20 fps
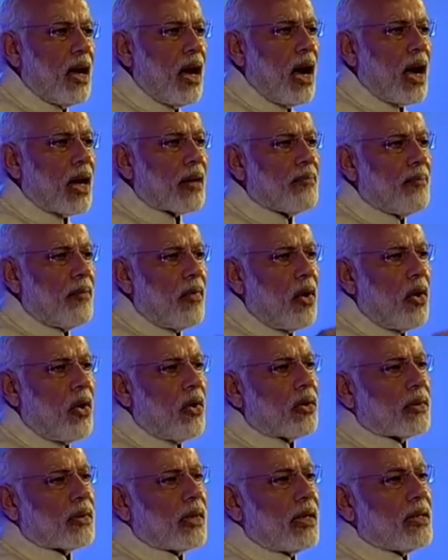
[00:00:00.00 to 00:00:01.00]
are
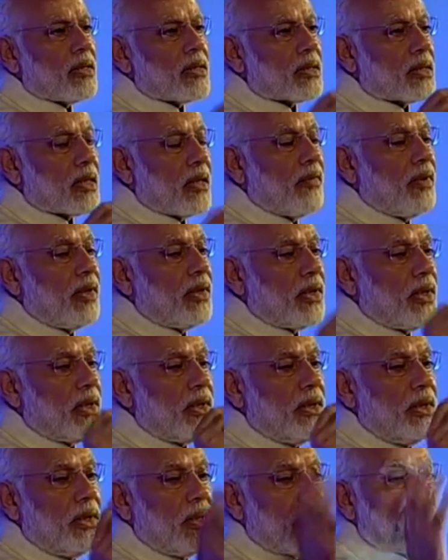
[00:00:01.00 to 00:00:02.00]
more than 70
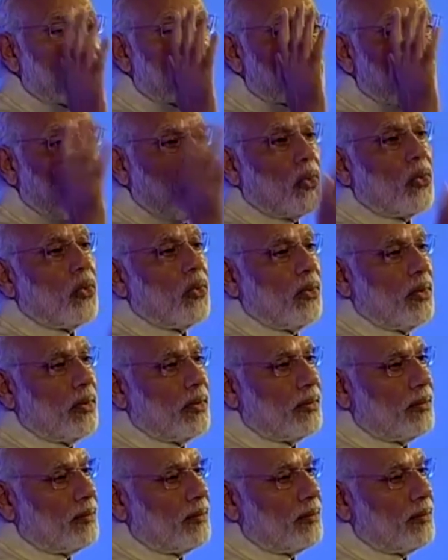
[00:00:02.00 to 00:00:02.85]
years old.